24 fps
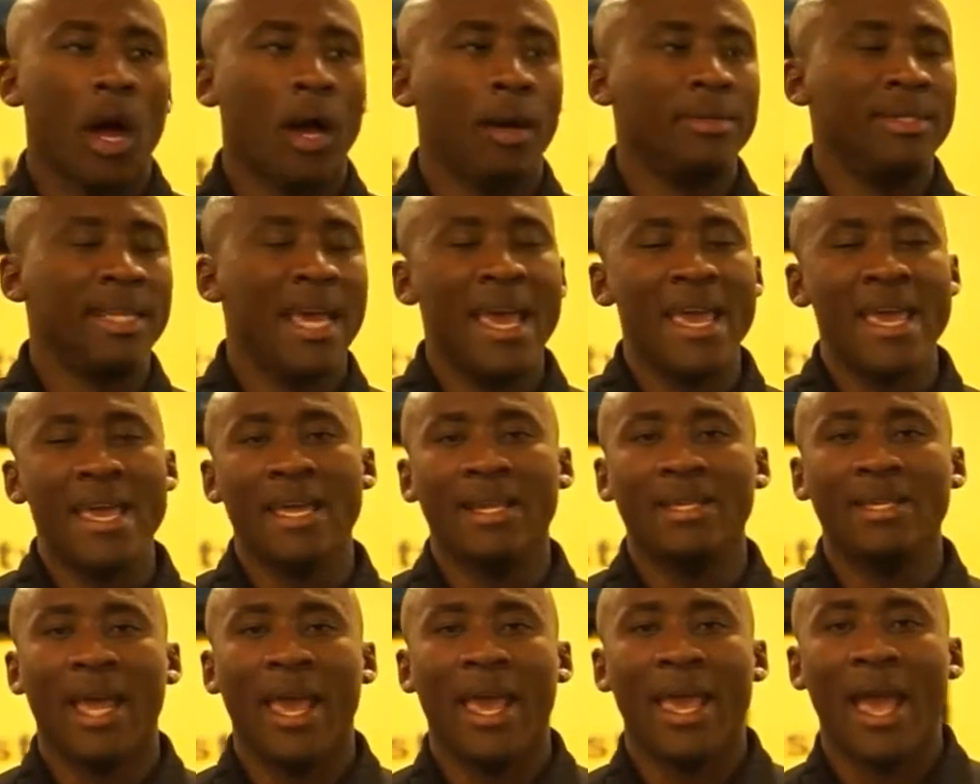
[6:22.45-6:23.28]
day
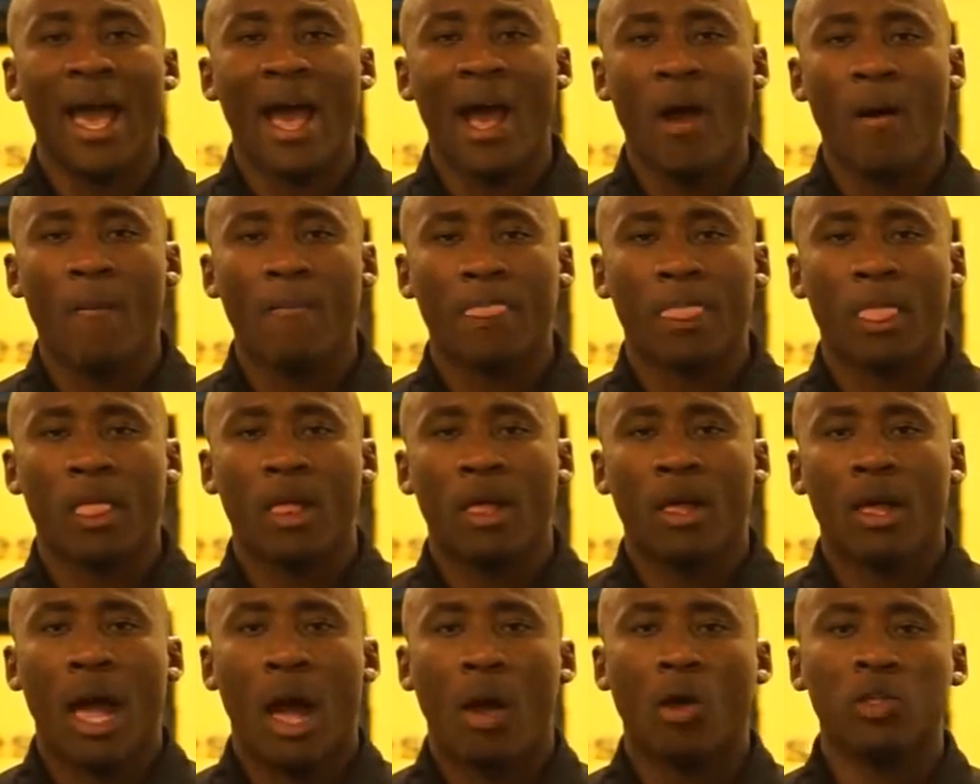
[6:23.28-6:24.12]
in, day out,
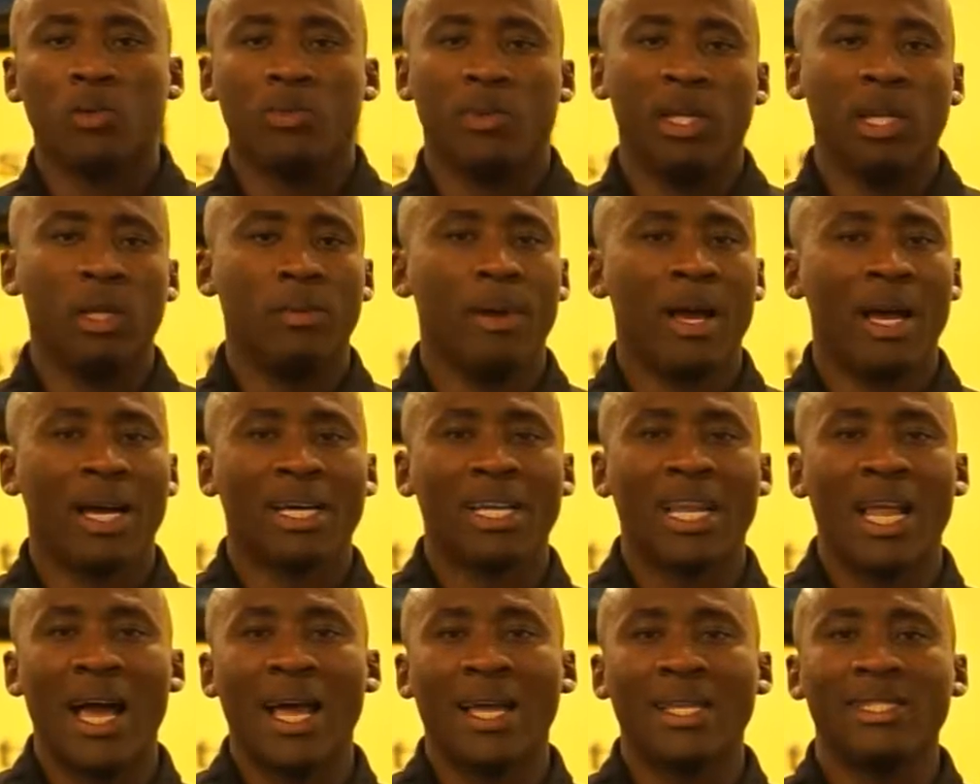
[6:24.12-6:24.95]
I was building my
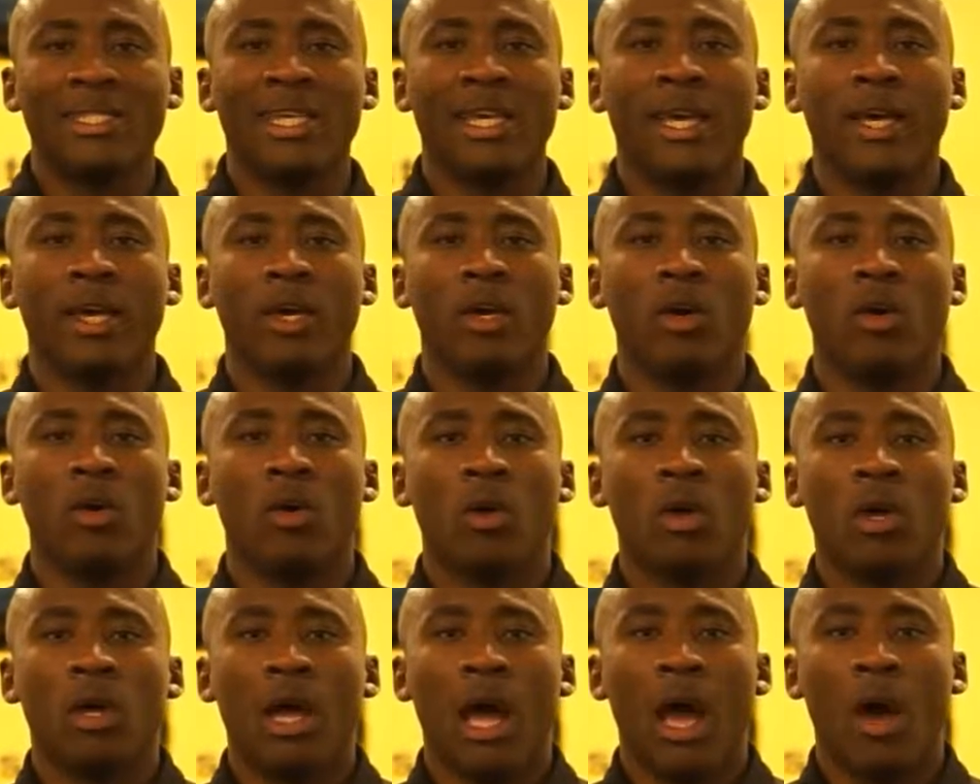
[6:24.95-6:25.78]
clientele.
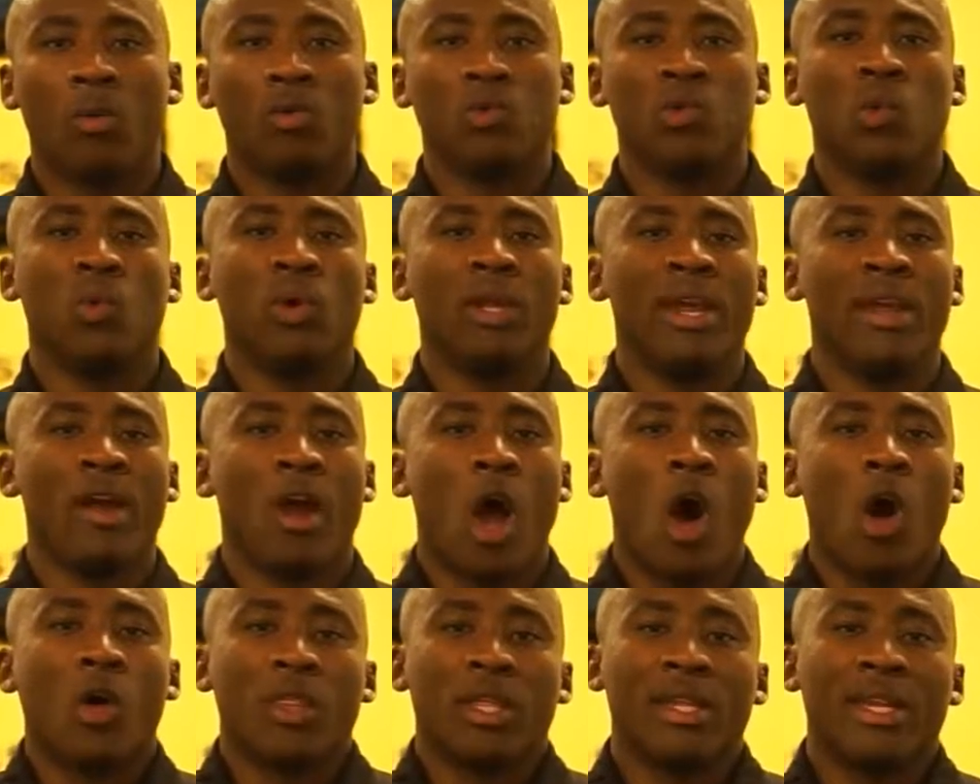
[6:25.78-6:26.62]
I was doing
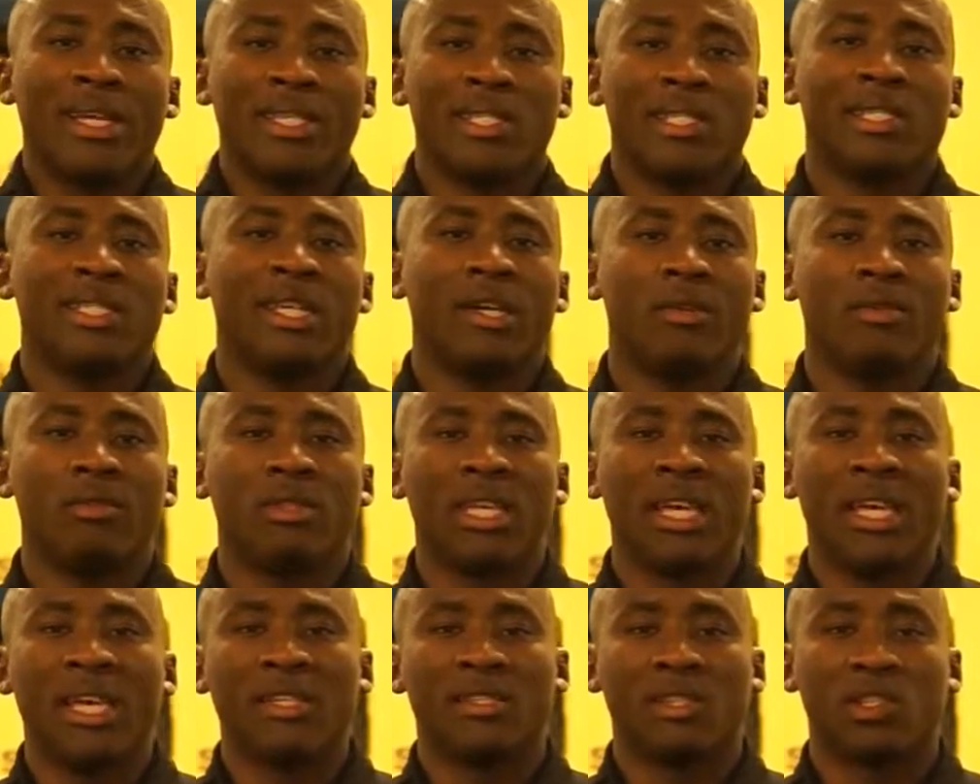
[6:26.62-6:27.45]
all the necessary
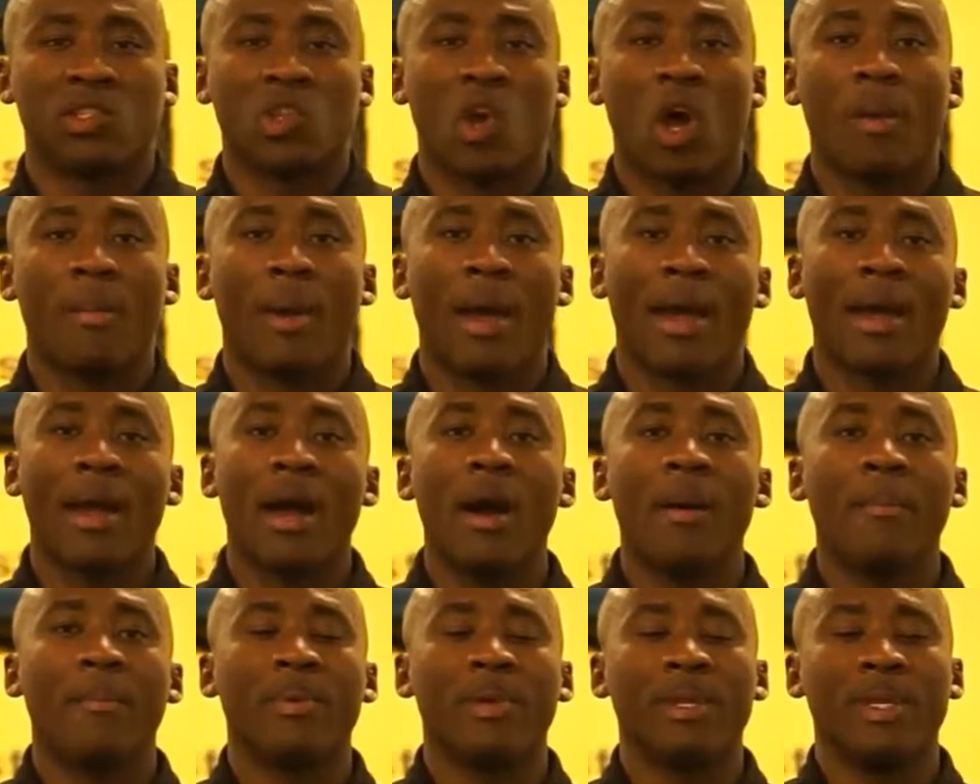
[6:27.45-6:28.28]
things of starting my
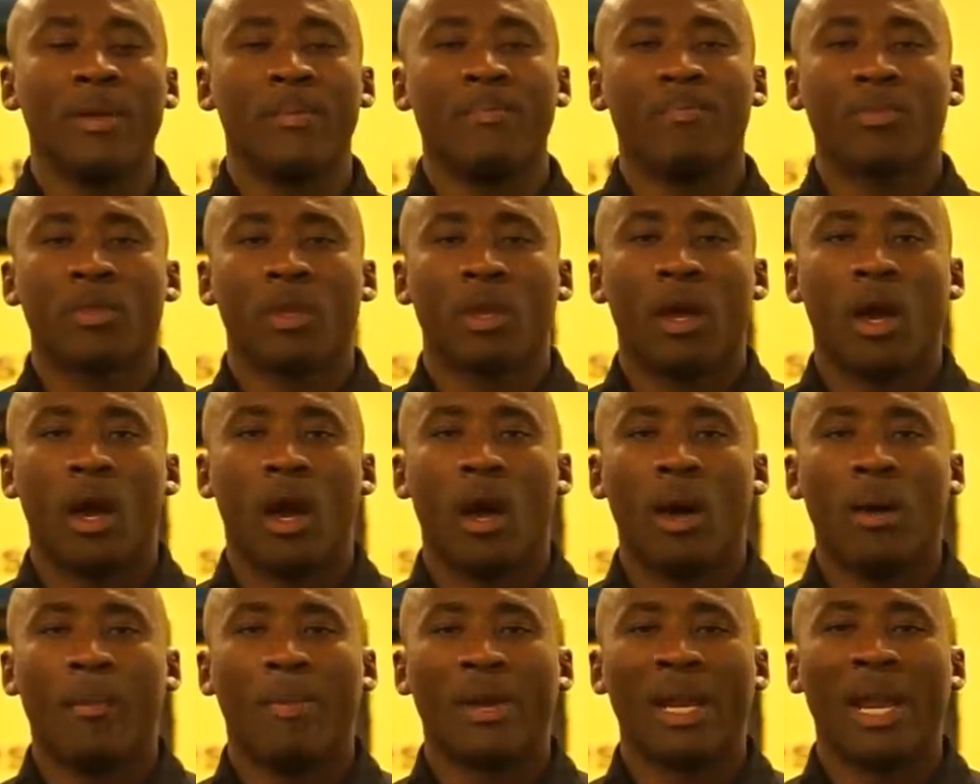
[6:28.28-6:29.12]
company,
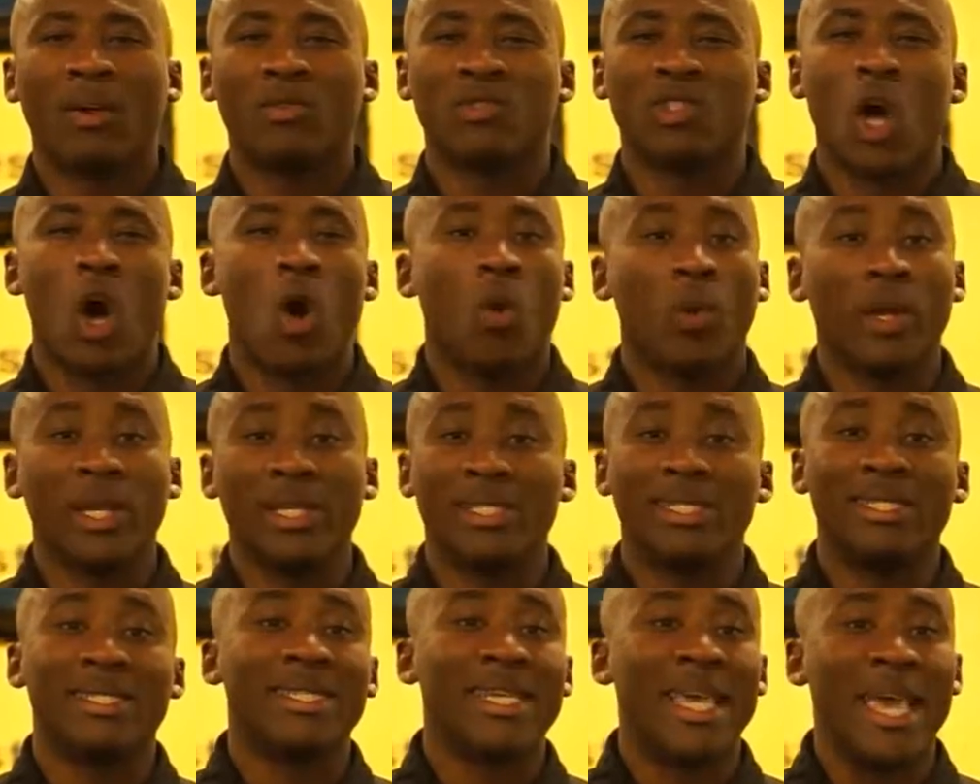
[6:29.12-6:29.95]
but I was
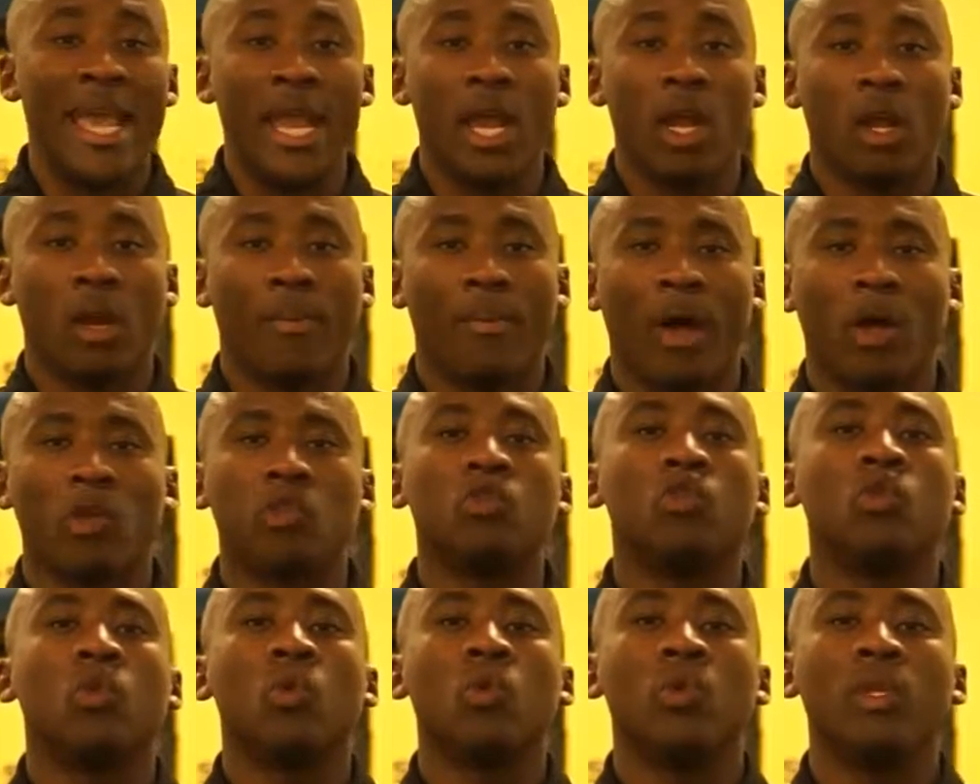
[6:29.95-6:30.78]
always scared about
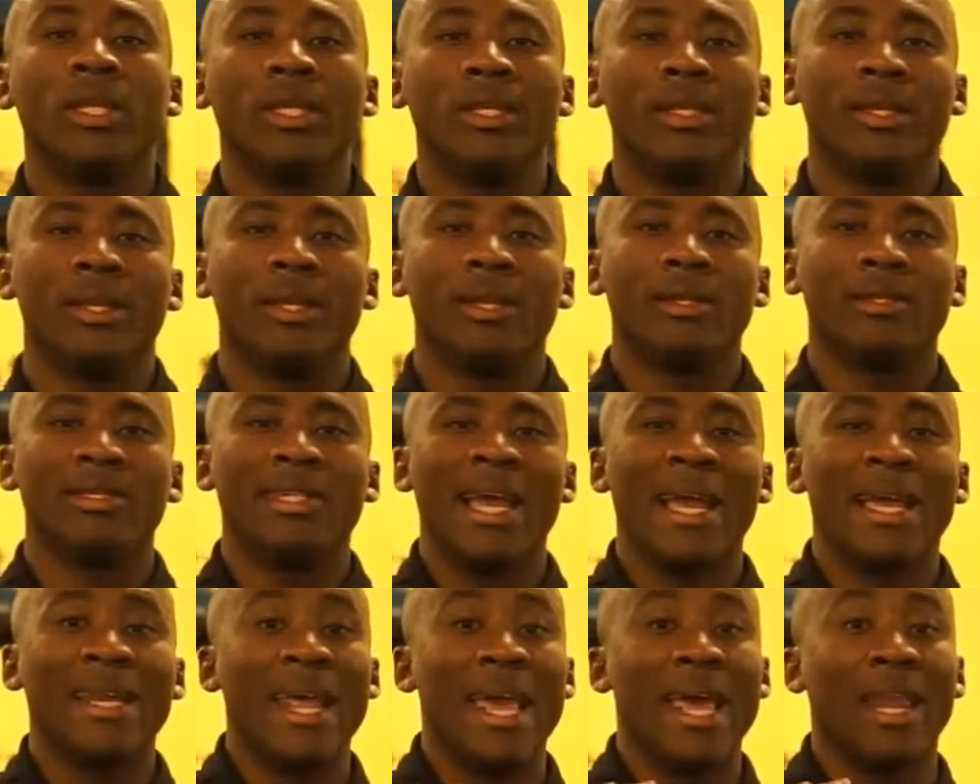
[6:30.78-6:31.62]
truly
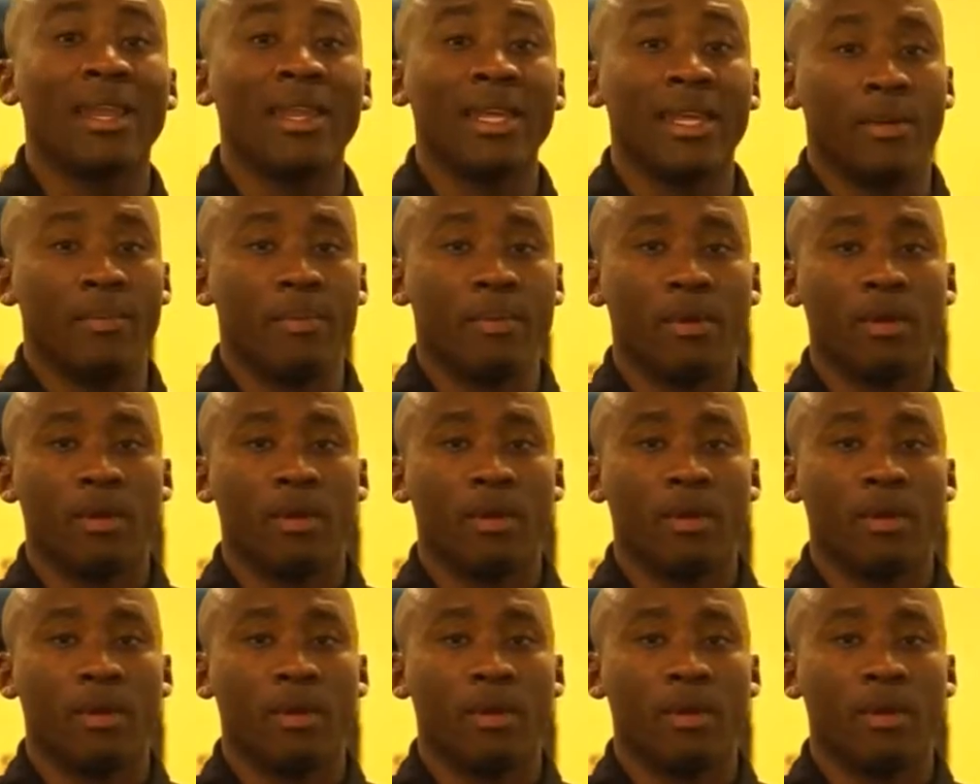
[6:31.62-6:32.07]
taking that leap.